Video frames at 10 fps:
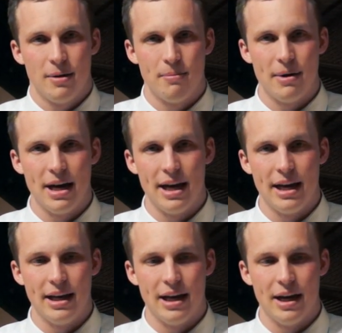
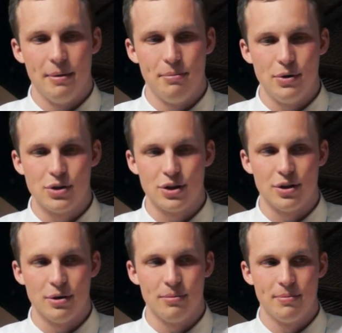my uh,
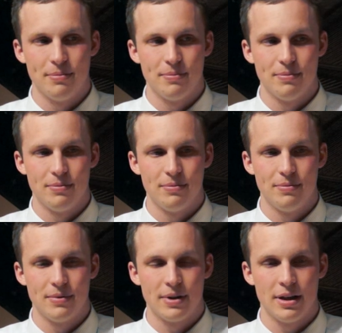musical
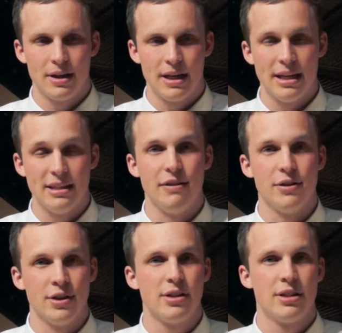
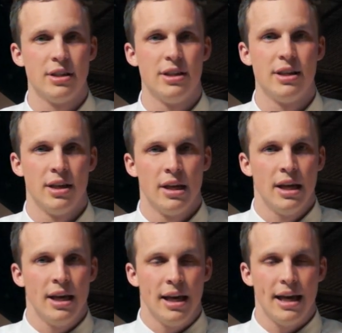endeavors.
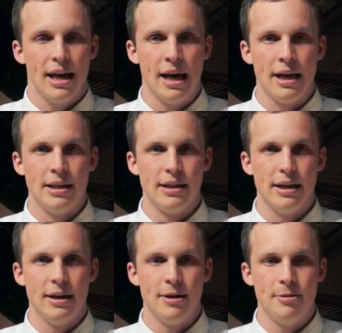And
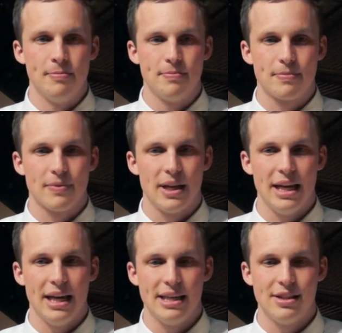um,
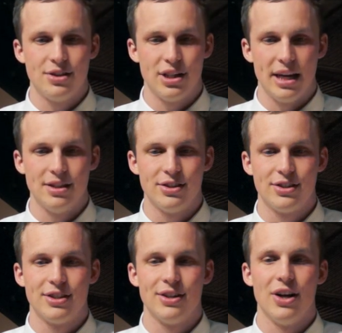it has
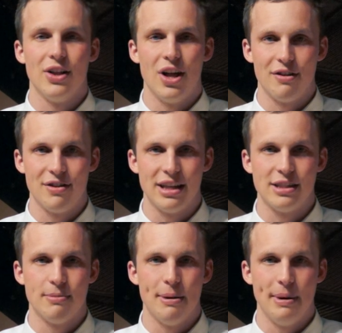changed a lot of
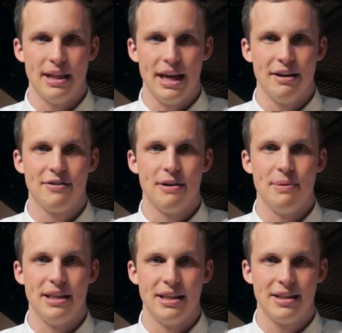things about my life. I
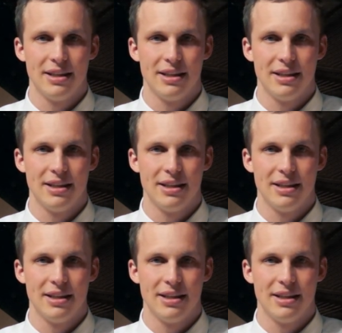mean,